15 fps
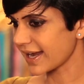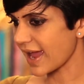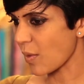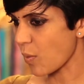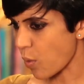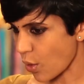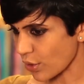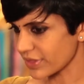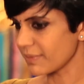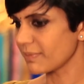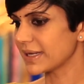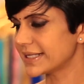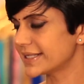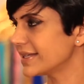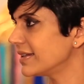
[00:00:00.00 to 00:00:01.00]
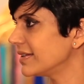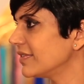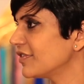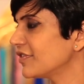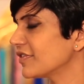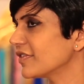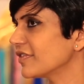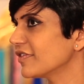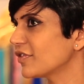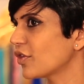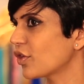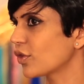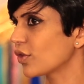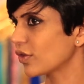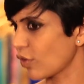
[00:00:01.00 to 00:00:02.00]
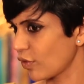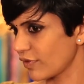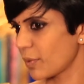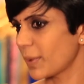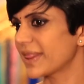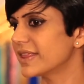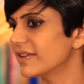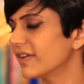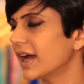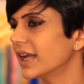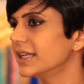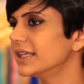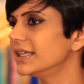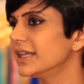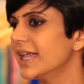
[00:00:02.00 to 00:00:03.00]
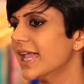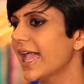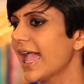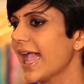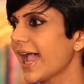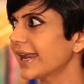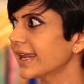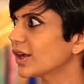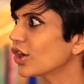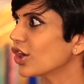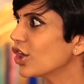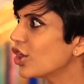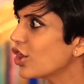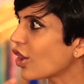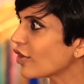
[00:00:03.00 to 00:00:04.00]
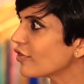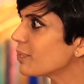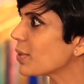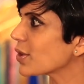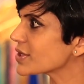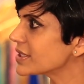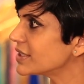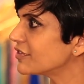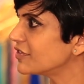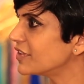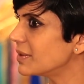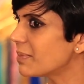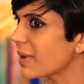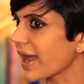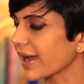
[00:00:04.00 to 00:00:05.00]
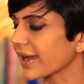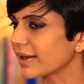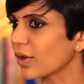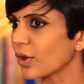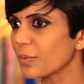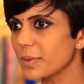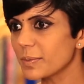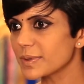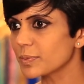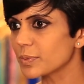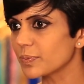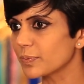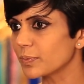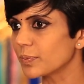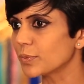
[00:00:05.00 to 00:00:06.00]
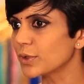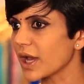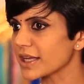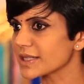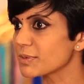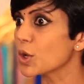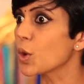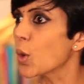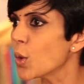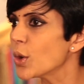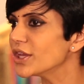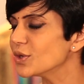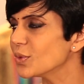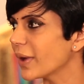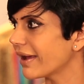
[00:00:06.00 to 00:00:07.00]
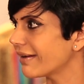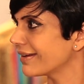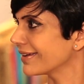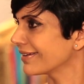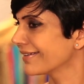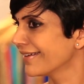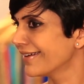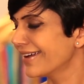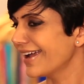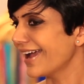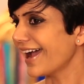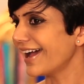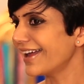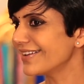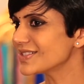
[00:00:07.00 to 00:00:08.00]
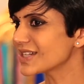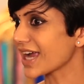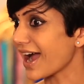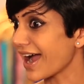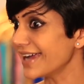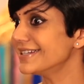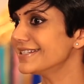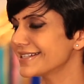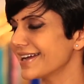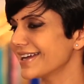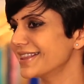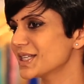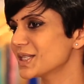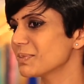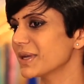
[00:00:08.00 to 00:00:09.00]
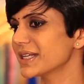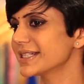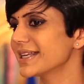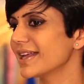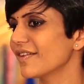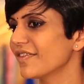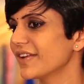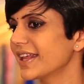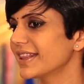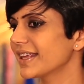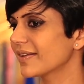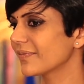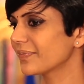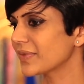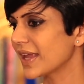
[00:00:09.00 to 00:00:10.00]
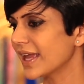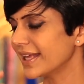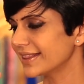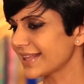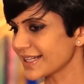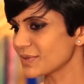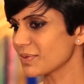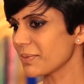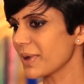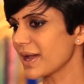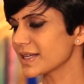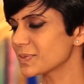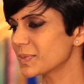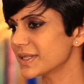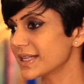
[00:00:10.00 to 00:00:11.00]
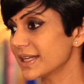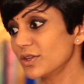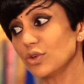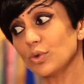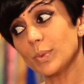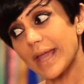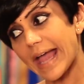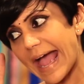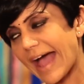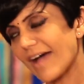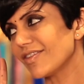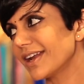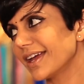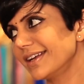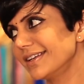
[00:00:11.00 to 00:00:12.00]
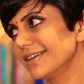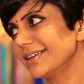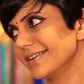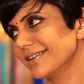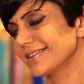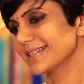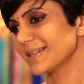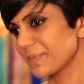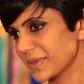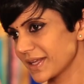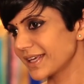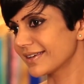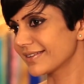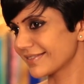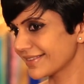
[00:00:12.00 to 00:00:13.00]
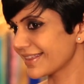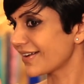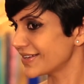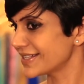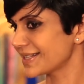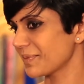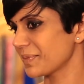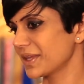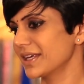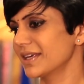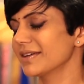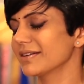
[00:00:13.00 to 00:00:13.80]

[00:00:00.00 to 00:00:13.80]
and I wore them myself for over one Diwali and I got a lot of positive feedback and a lot of people would ask me, who are you wearing? And I was like, I designed this myself. And I think that's where my husband said, you know, we have an idea here, something, there is something